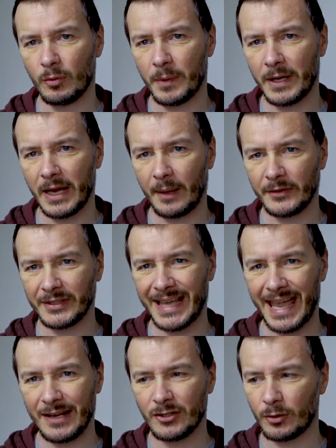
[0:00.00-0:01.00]
being able to
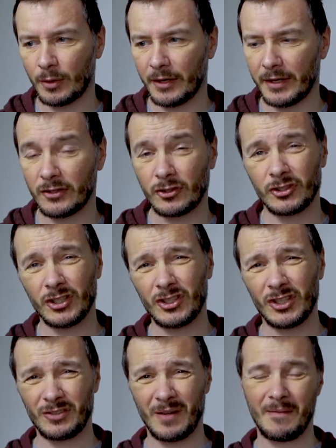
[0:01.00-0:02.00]
get into one of these, because this
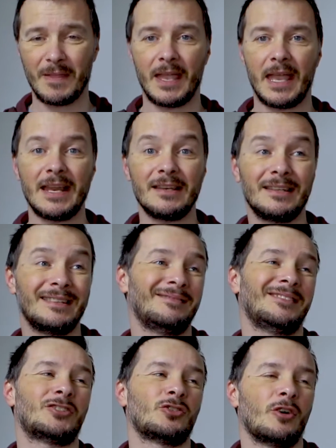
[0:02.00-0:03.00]
is
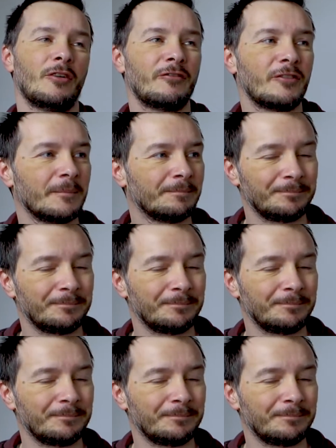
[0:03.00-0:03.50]
sort of